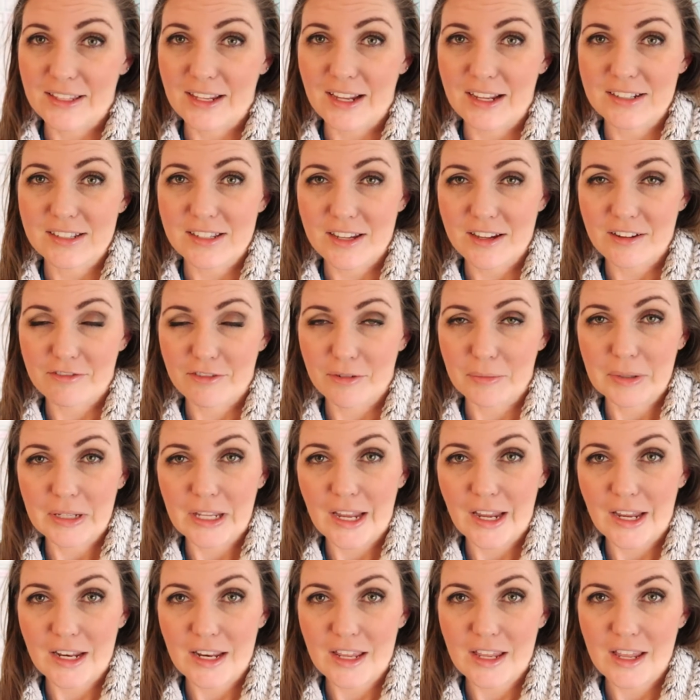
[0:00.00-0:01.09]
the idea from
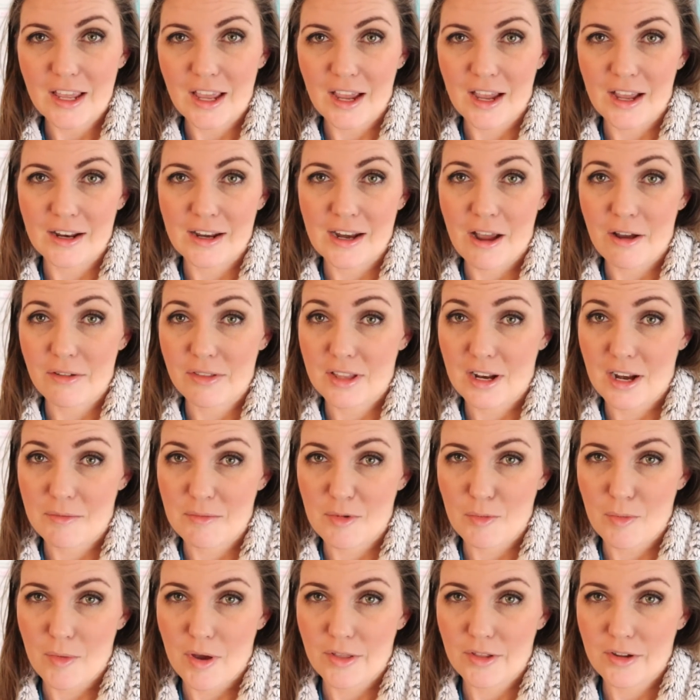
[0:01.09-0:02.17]
Katie at Now That I'm
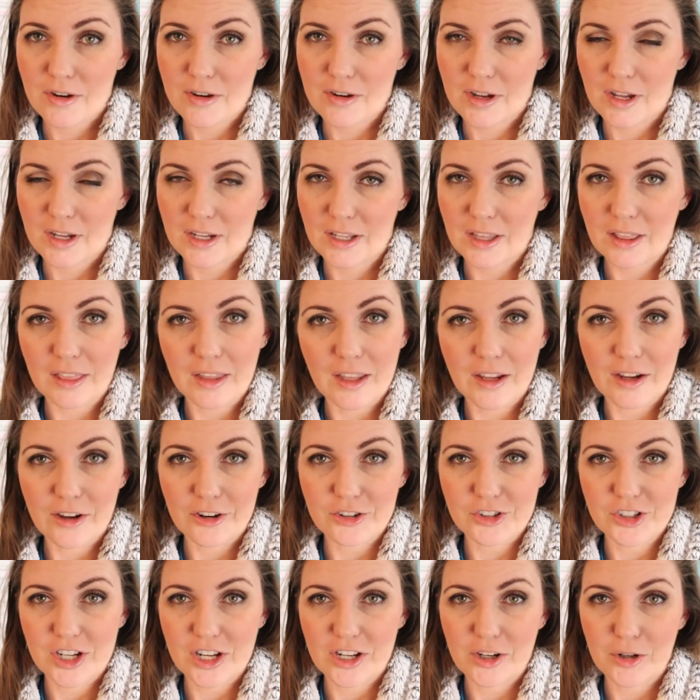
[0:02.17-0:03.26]
a Mother. I can link her
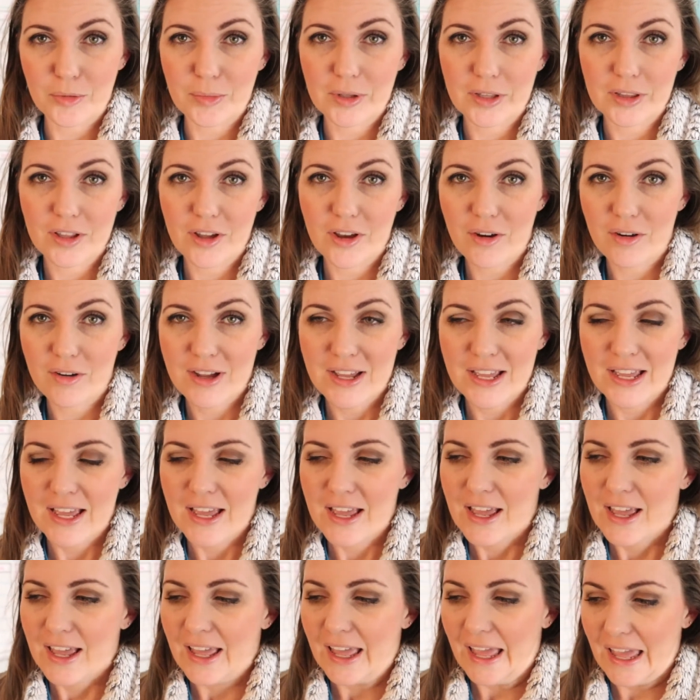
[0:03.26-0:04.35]
channel below.
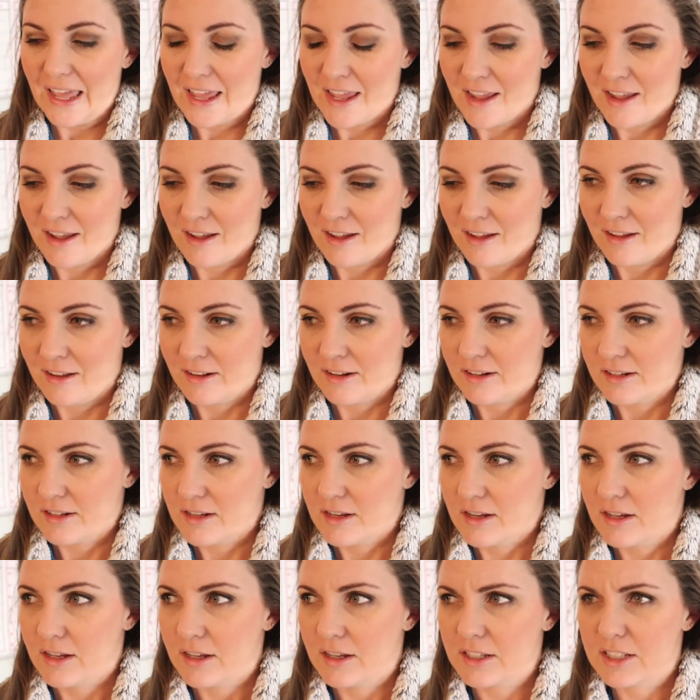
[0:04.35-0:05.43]
And
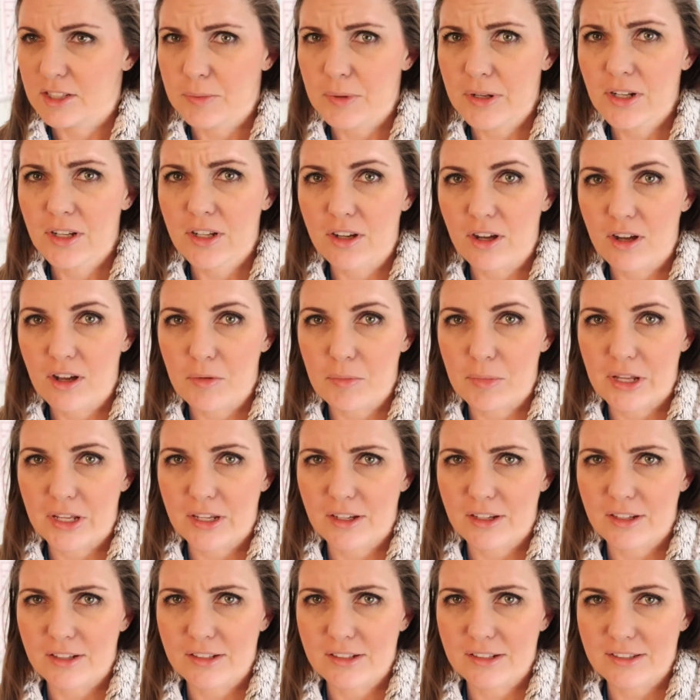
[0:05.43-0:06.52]
it's been good
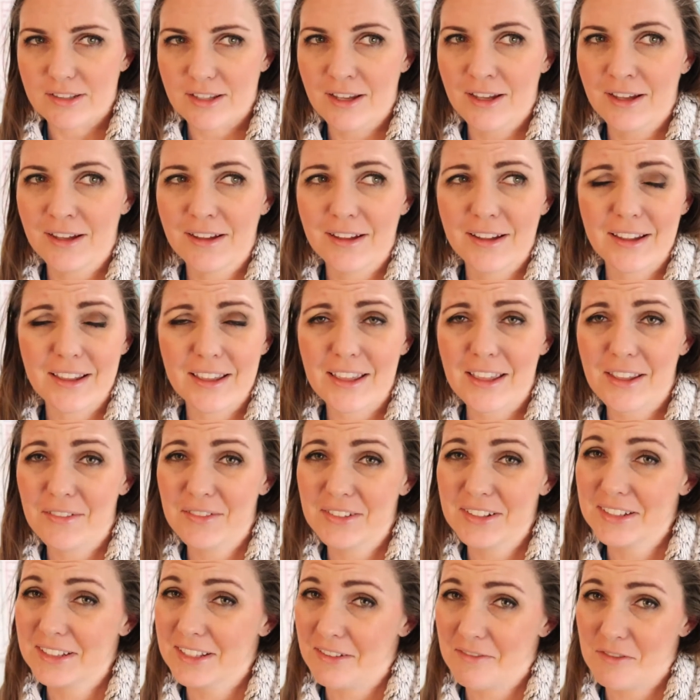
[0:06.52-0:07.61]
because
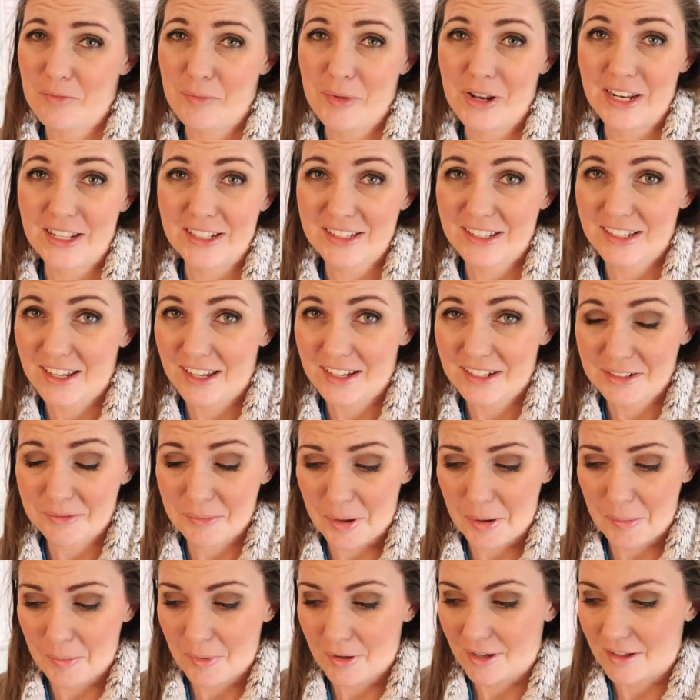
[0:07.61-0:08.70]
even 7 minutes kicks
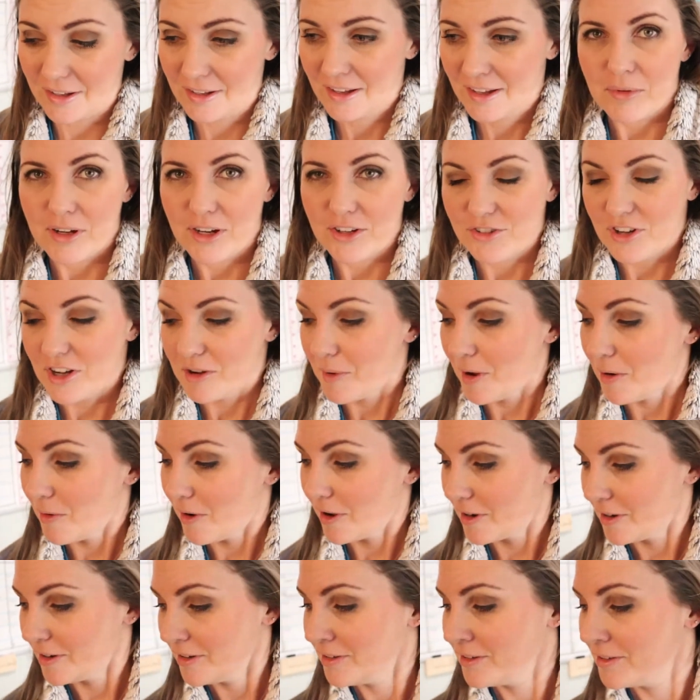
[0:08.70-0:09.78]
my butt. I'm gonna drink my
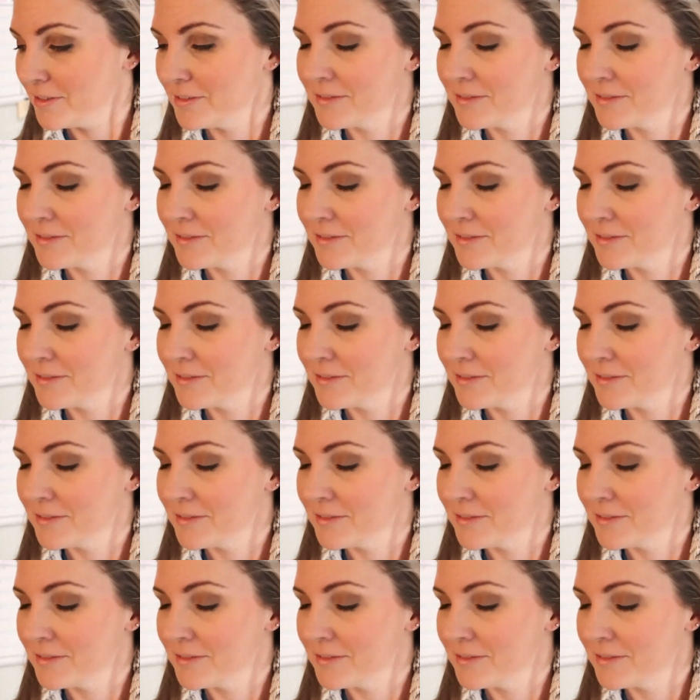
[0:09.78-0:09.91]
water.